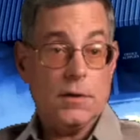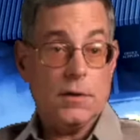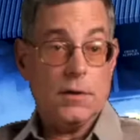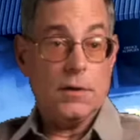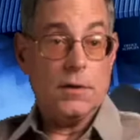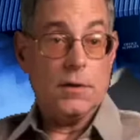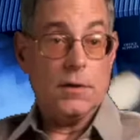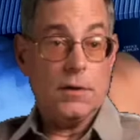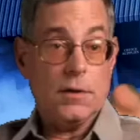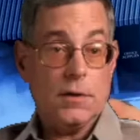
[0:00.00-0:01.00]

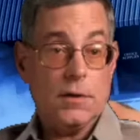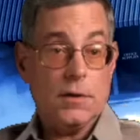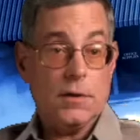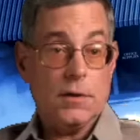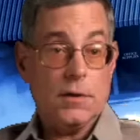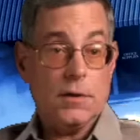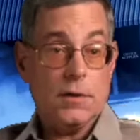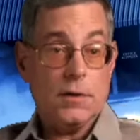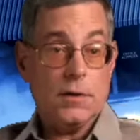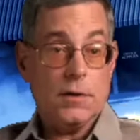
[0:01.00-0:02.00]

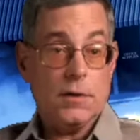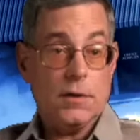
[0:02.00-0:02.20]
(silent)